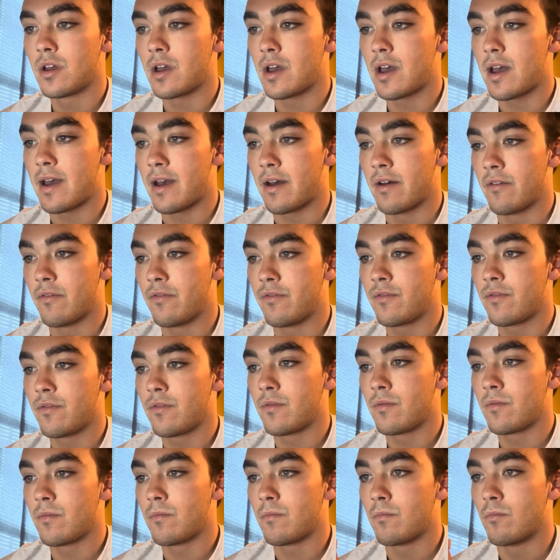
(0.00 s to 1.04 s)
have
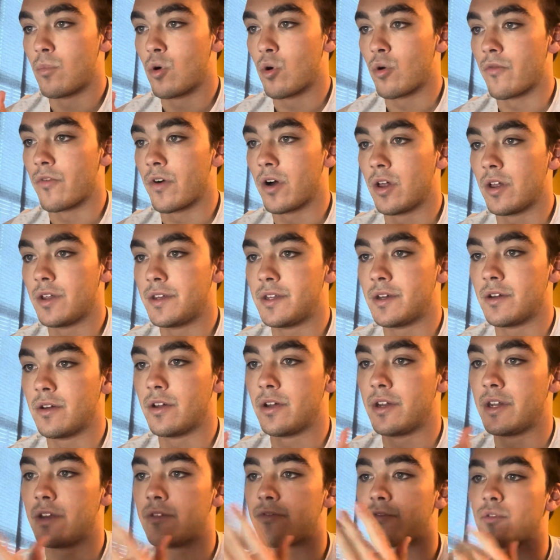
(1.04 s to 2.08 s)
more
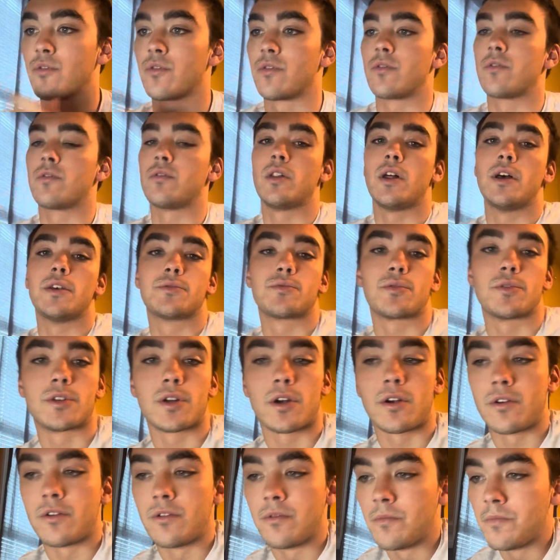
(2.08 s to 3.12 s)
volatility for less
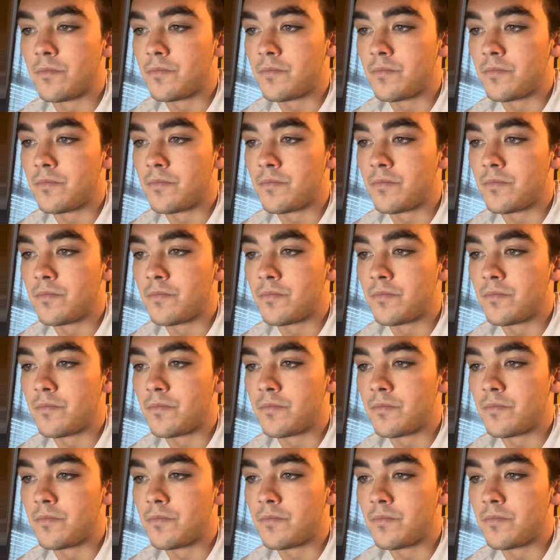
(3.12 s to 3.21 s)
return.